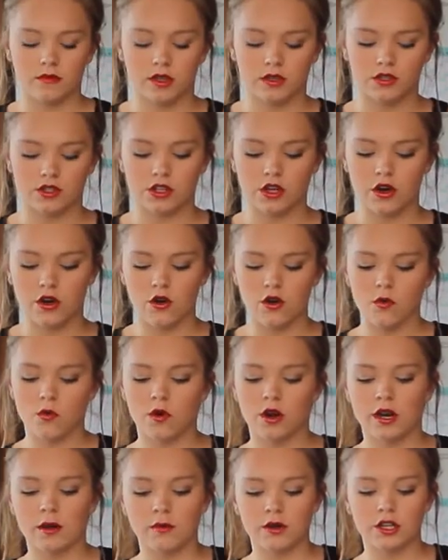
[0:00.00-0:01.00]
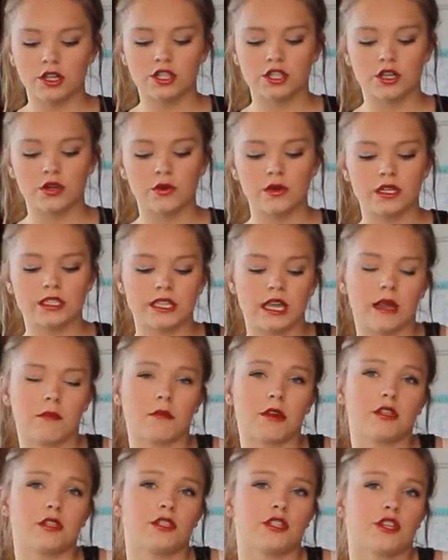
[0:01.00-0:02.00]
So what I'm going to do is I'm
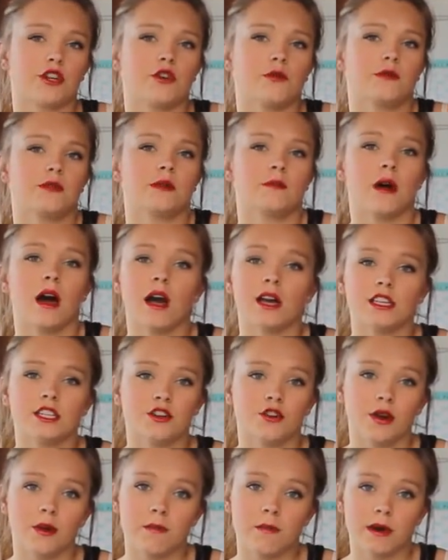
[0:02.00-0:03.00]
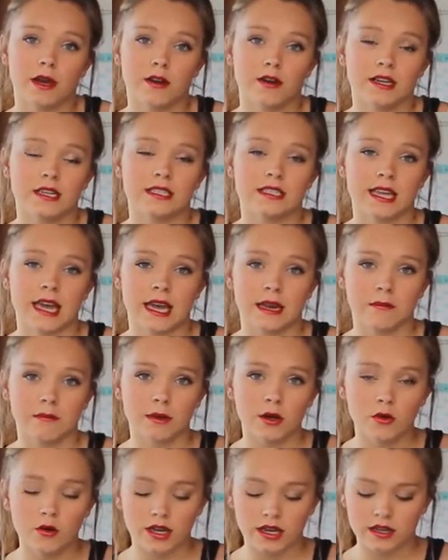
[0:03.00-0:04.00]
going to scoop some ice cream berries and
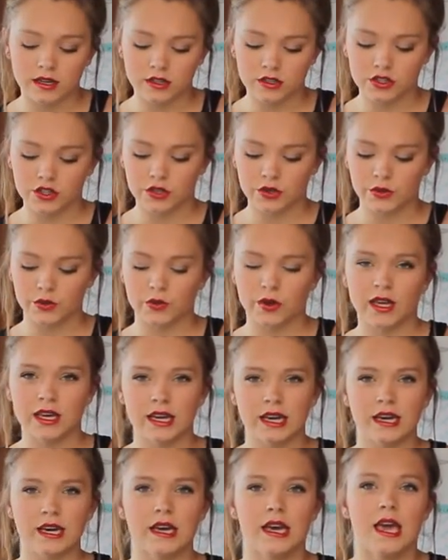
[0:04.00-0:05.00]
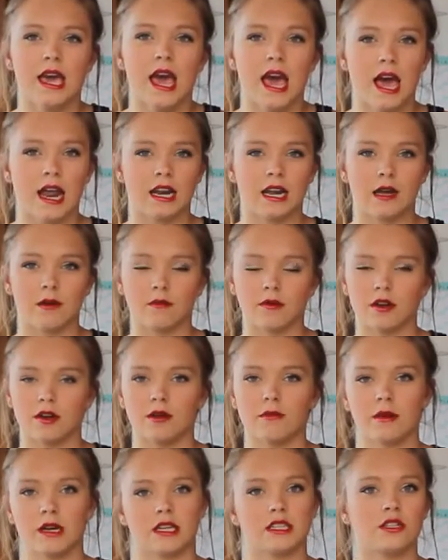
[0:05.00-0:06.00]
milk into here, and I'm going
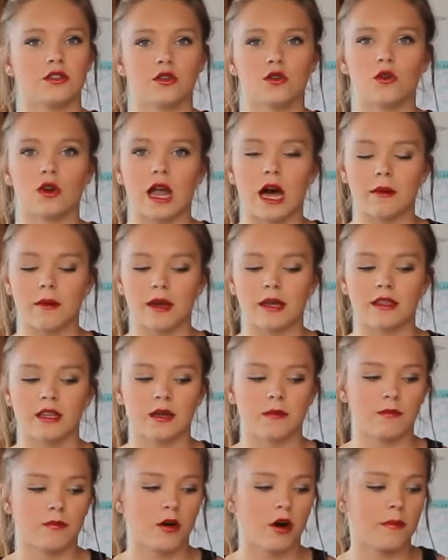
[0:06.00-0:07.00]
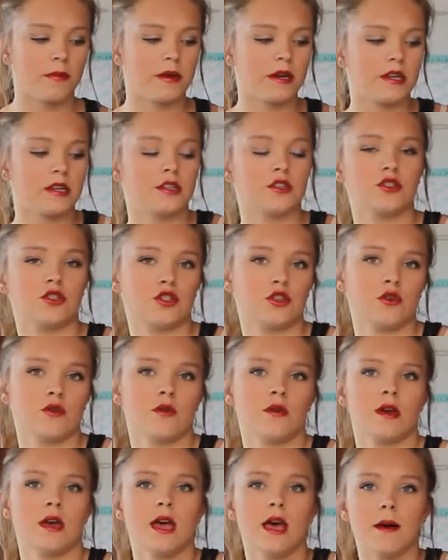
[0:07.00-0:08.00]
to mix it all up and then pop it
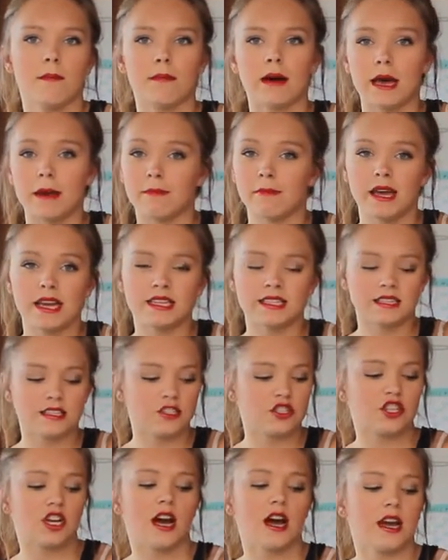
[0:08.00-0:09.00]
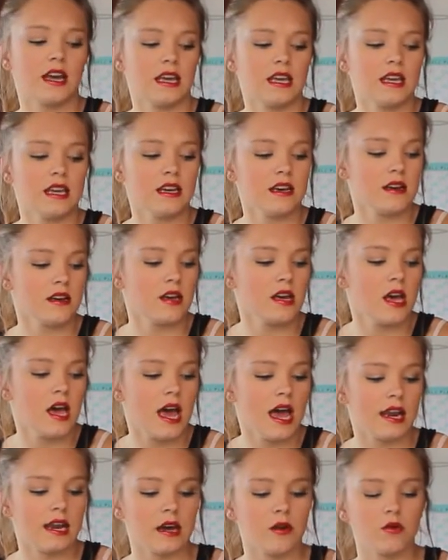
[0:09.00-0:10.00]
into my mason jar here,
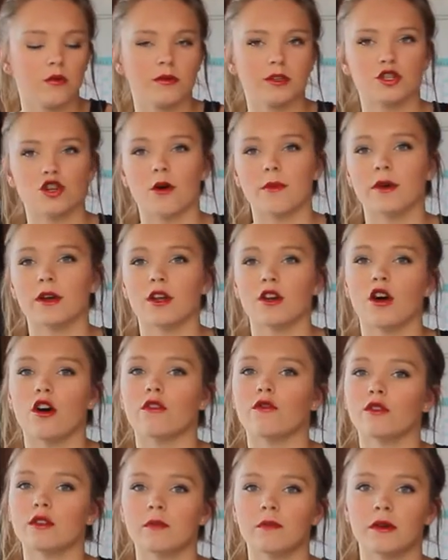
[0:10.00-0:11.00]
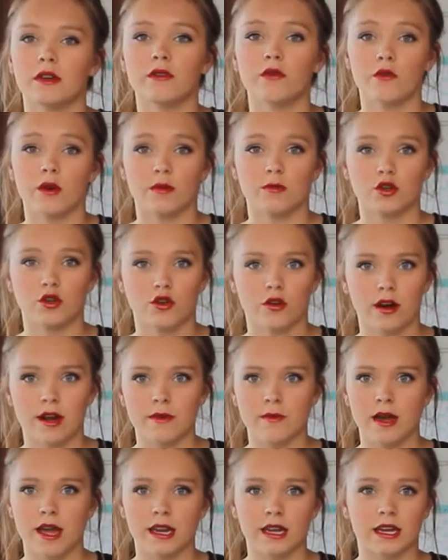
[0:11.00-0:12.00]
and I will be topping it off with a bit of whipped cream
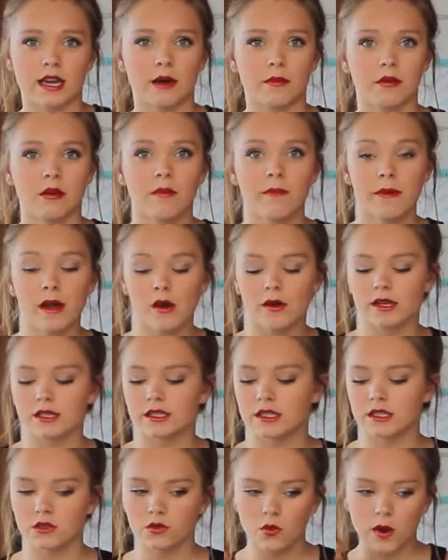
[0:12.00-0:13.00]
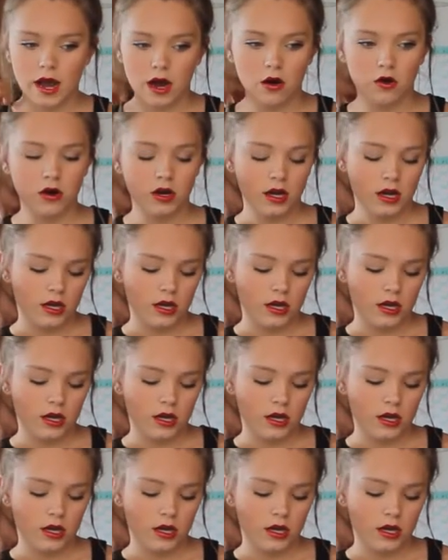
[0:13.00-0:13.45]
and a couple of berries as well.